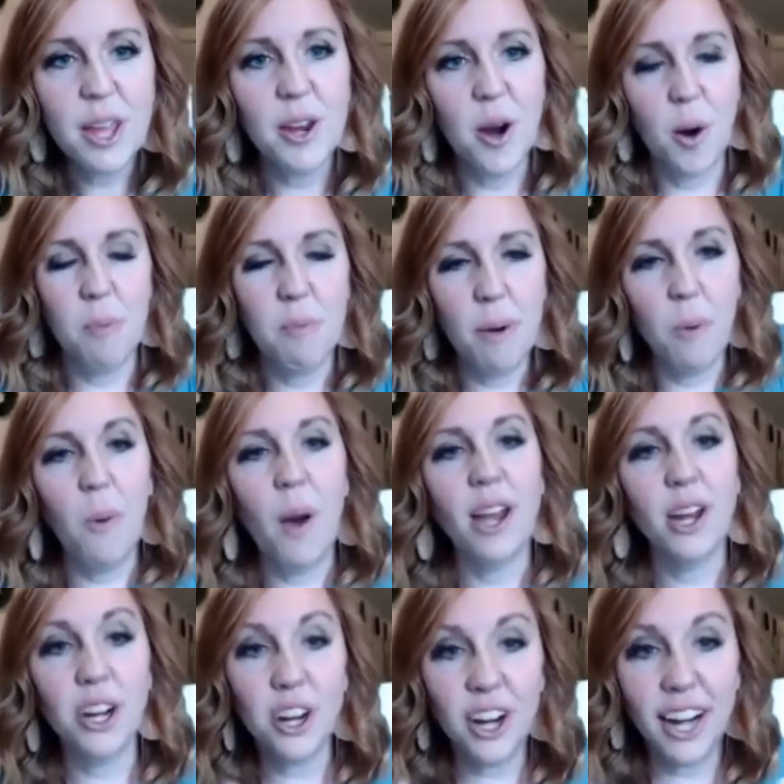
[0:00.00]
but
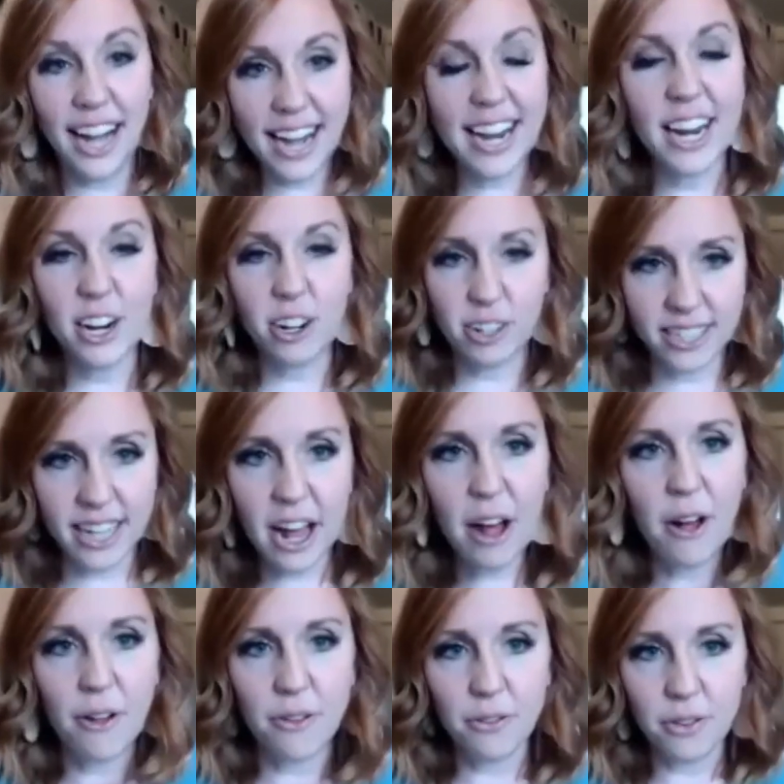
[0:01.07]
when you're in it
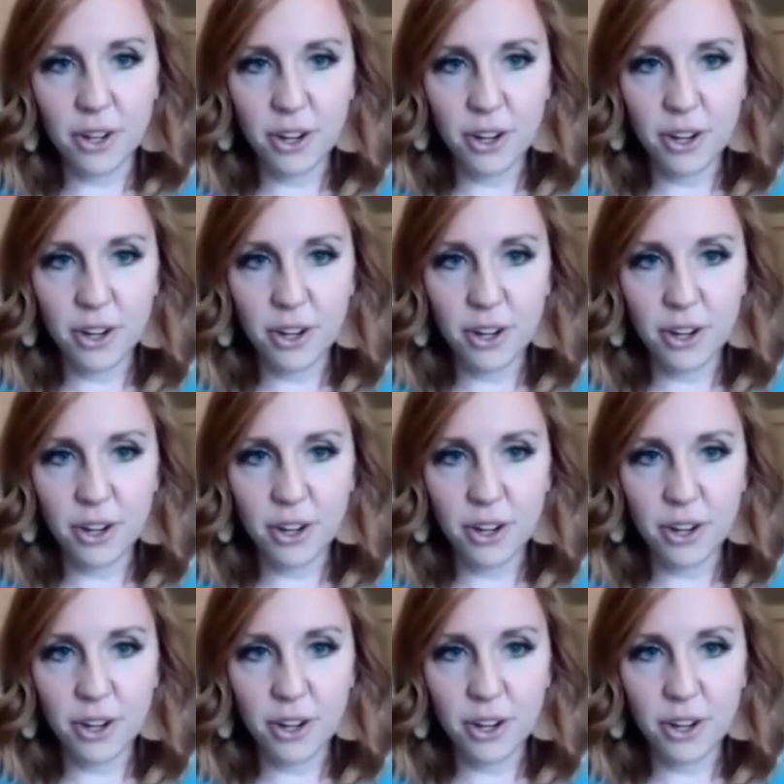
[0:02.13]
yourself,